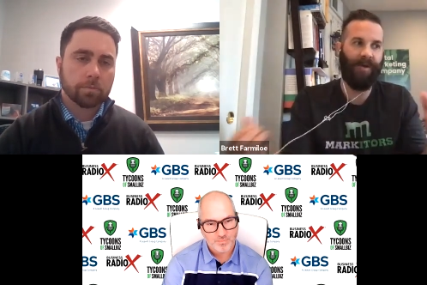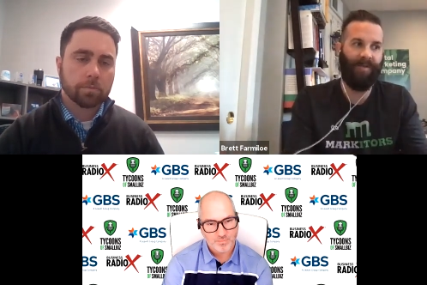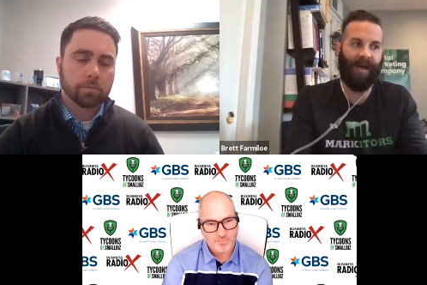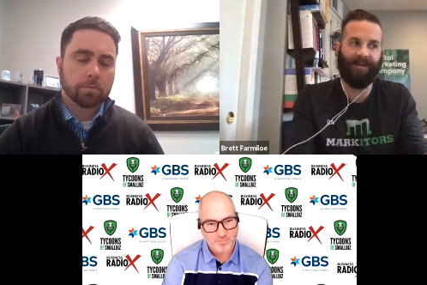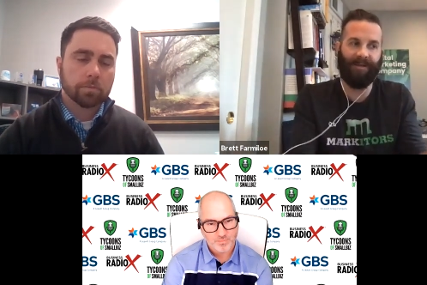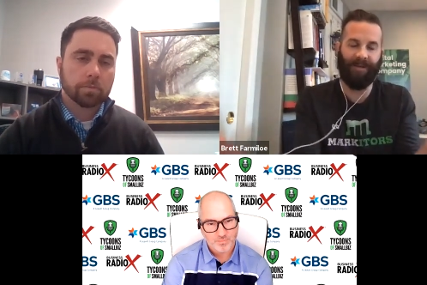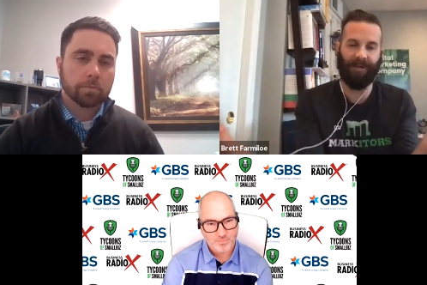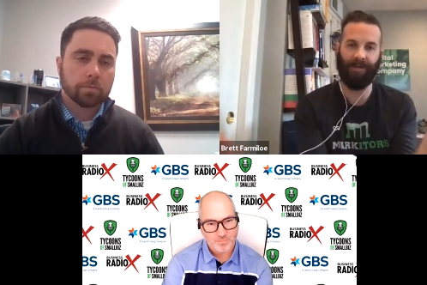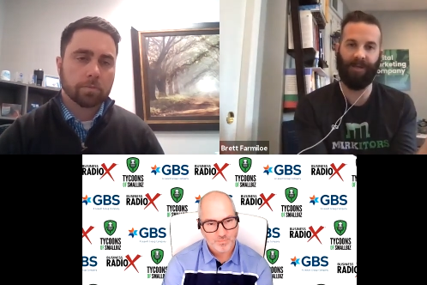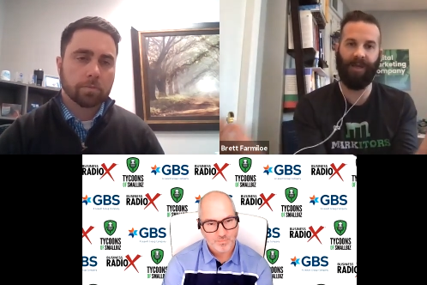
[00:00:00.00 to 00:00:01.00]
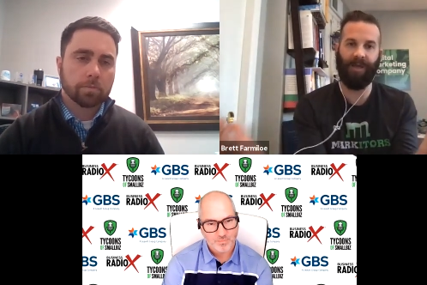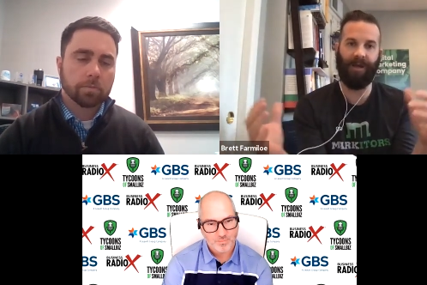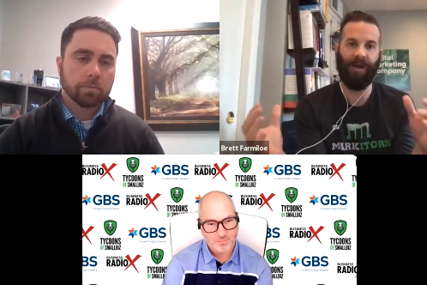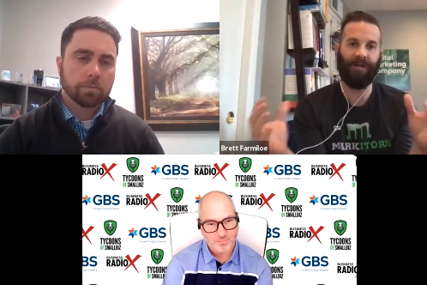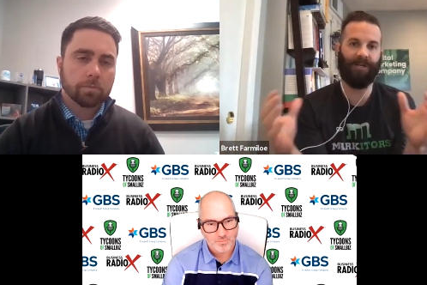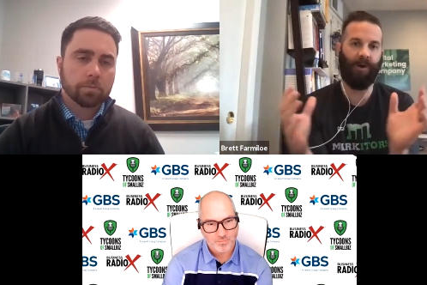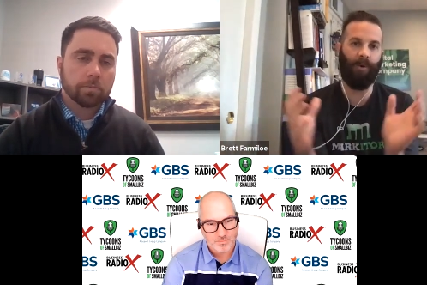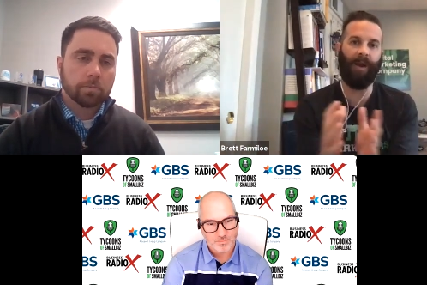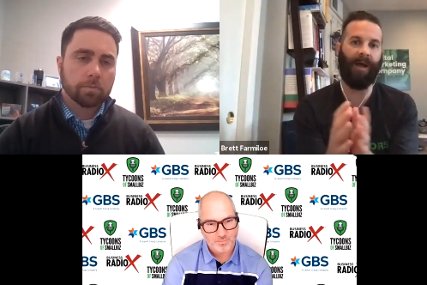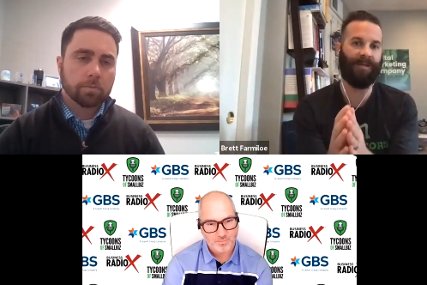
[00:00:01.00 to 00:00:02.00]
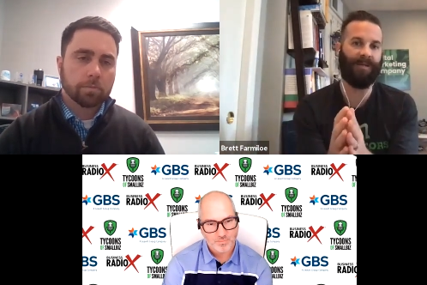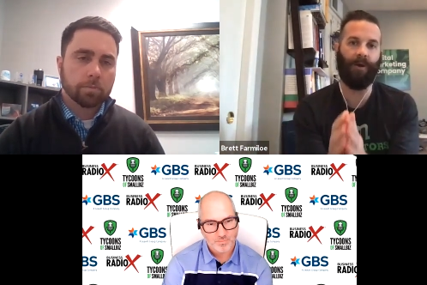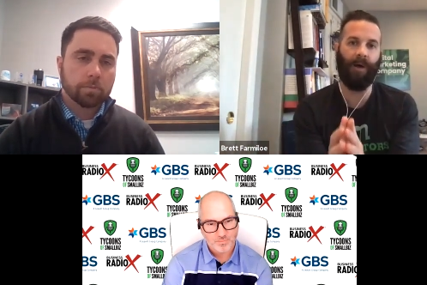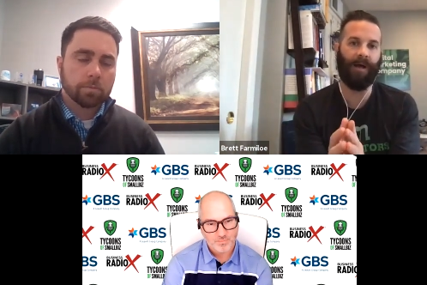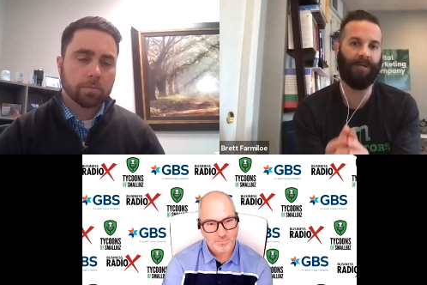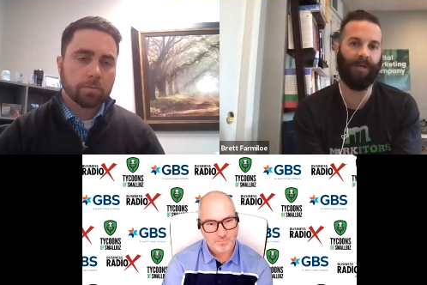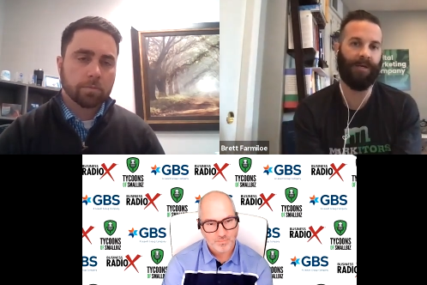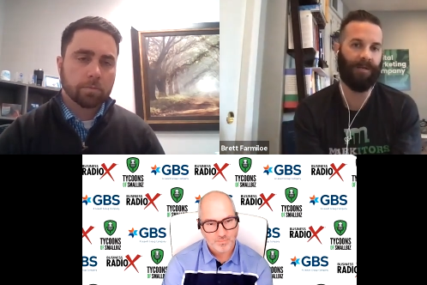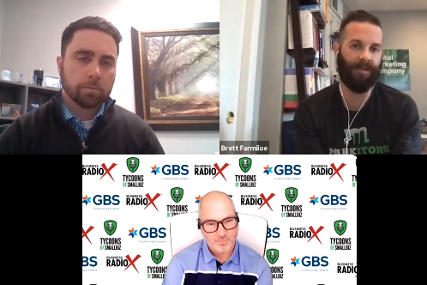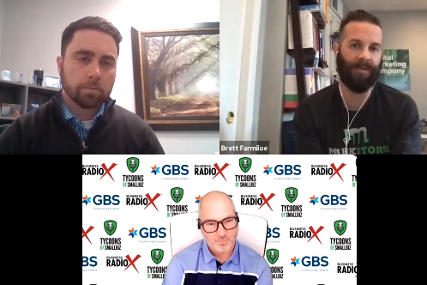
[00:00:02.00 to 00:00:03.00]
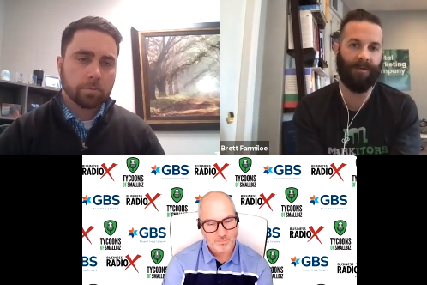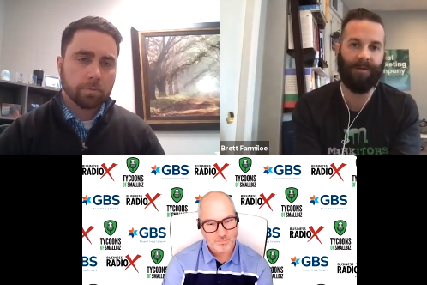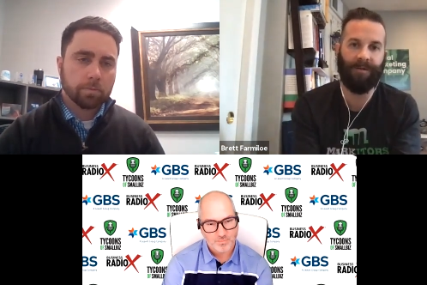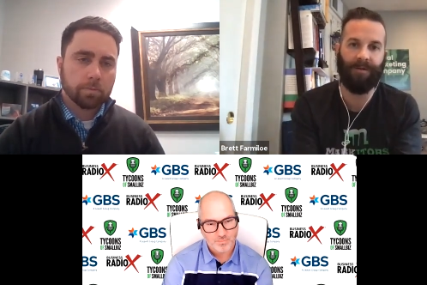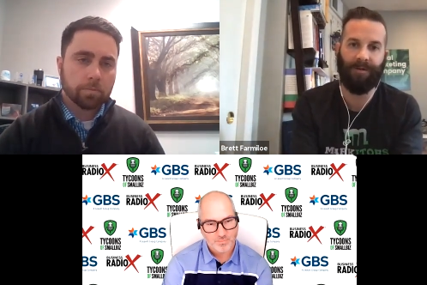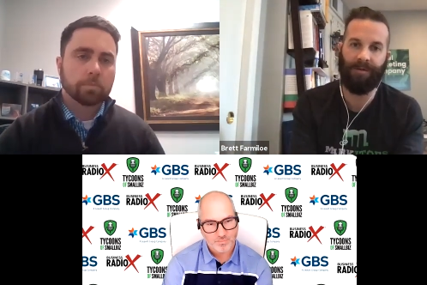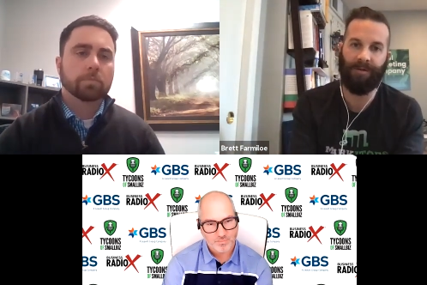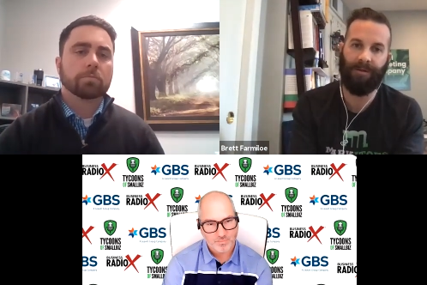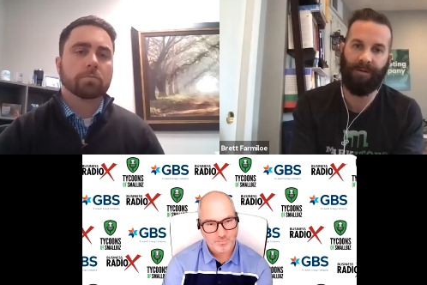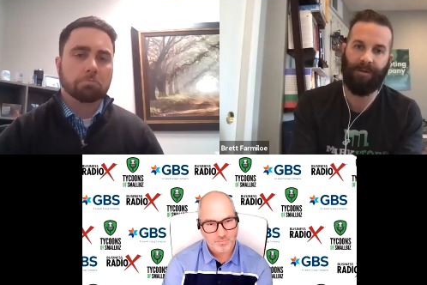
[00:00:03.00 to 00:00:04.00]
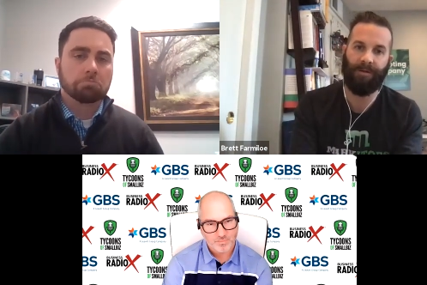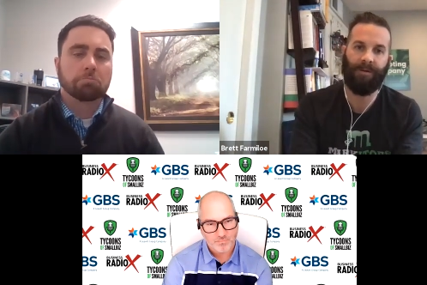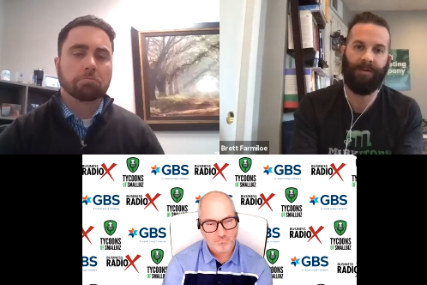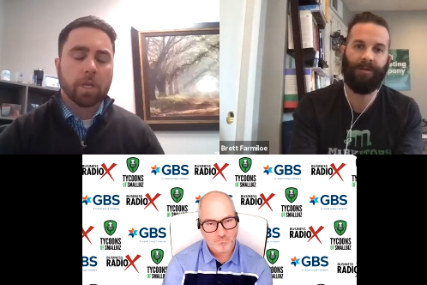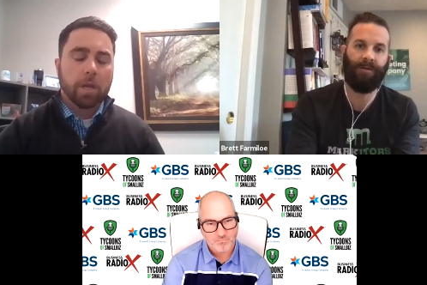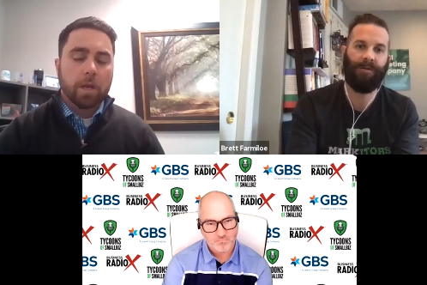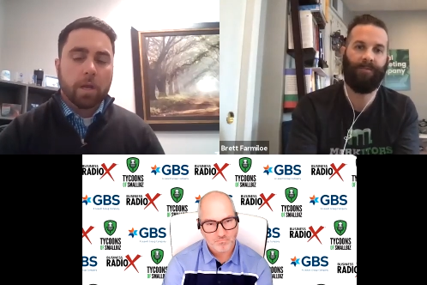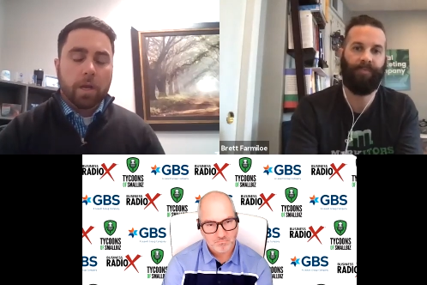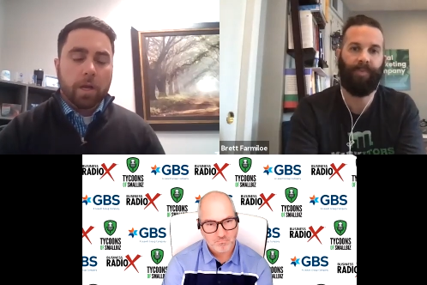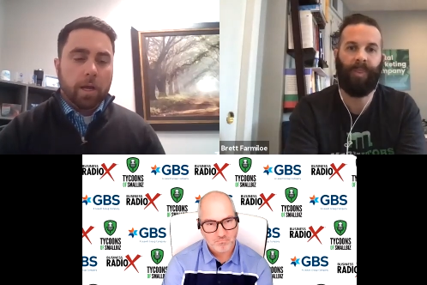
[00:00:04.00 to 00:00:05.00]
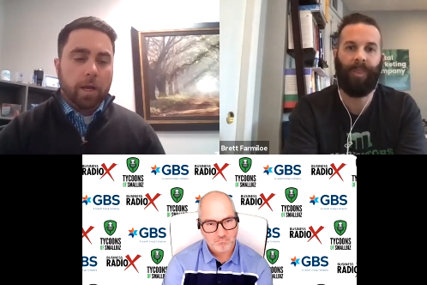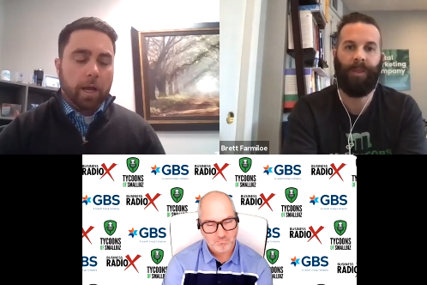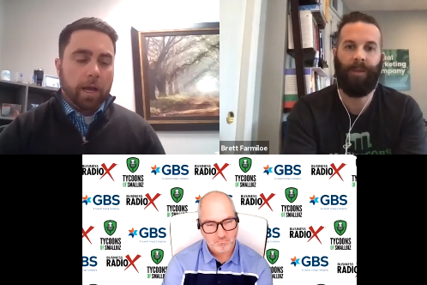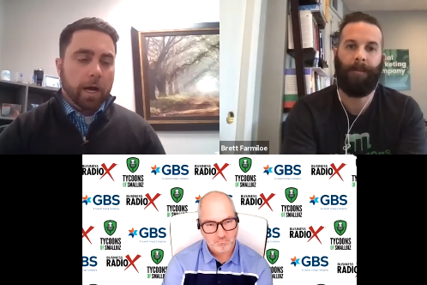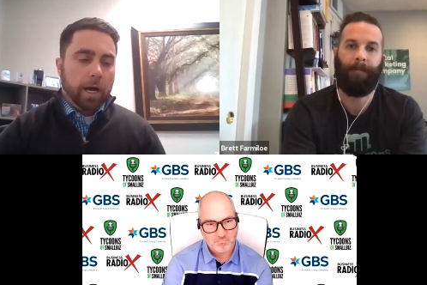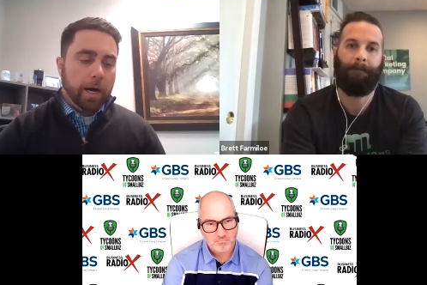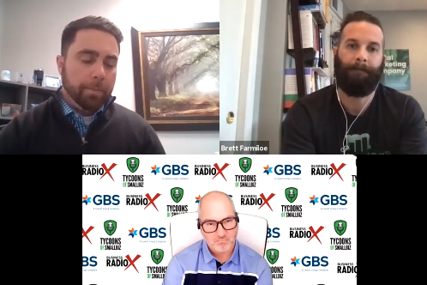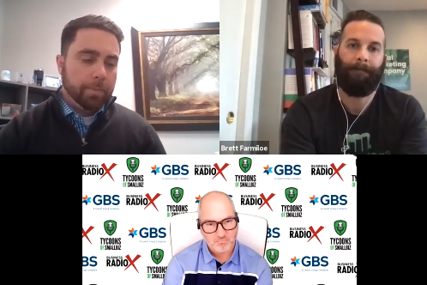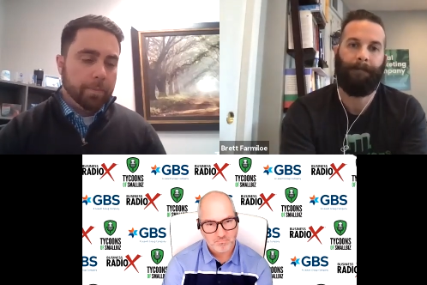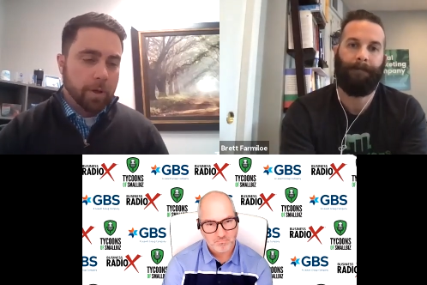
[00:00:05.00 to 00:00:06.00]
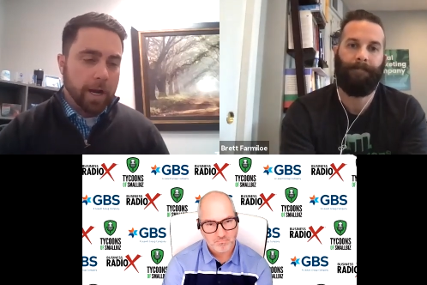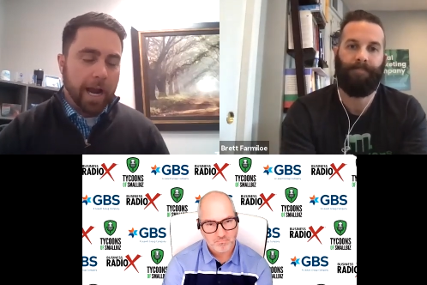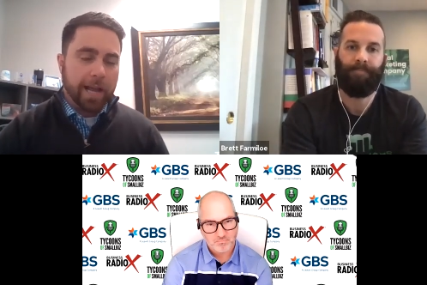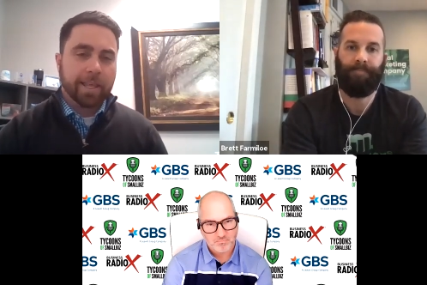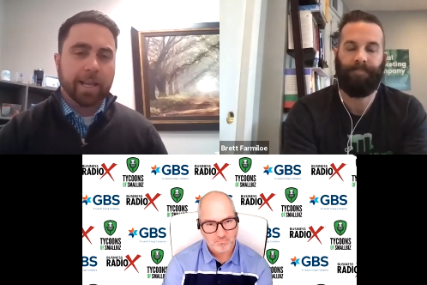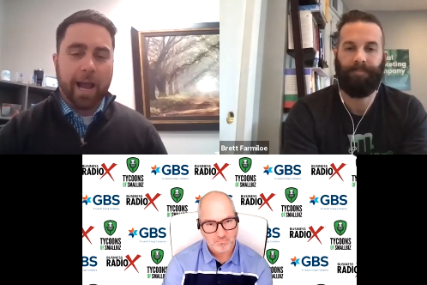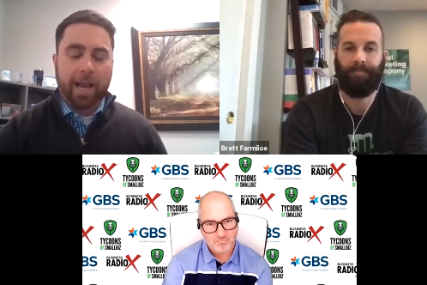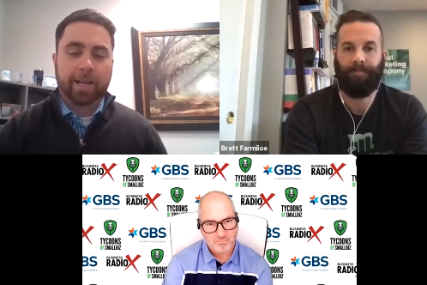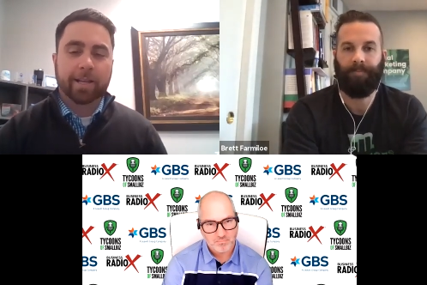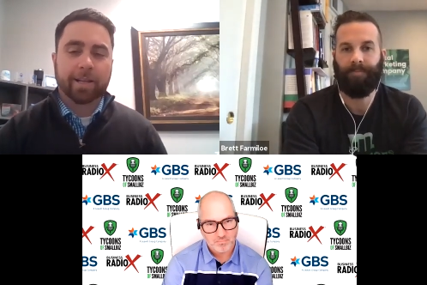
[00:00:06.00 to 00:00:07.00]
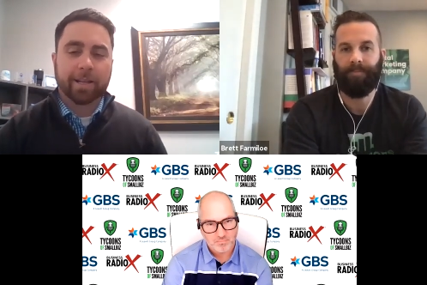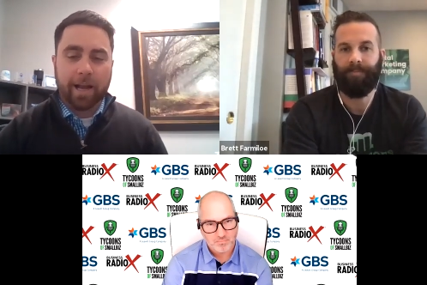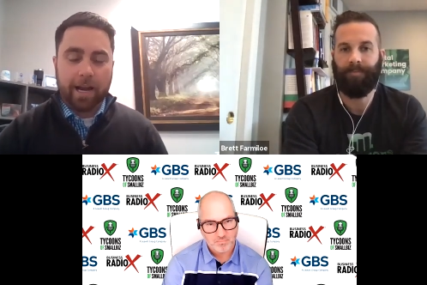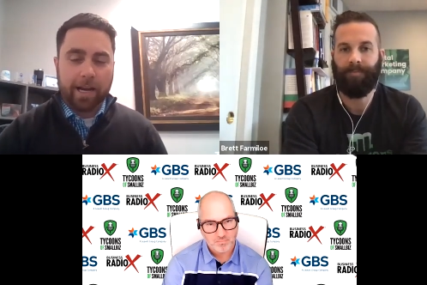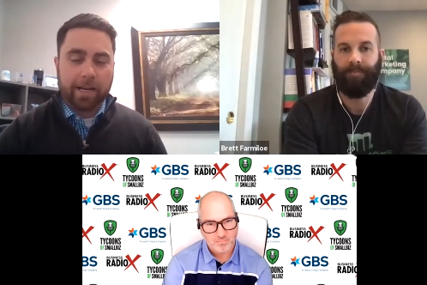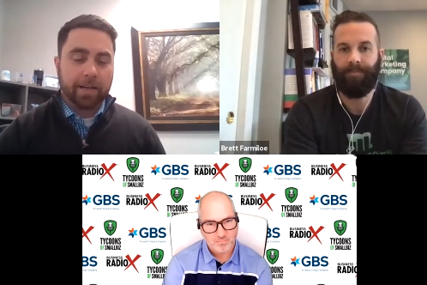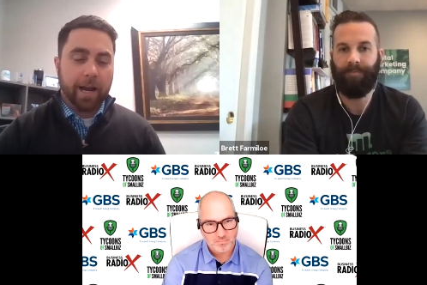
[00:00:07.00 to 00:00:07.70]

Speaker 1: that's essentially in a nutshell what SEO actually is.
Speaker 2: Hmm. Um, so I, I, think I, I,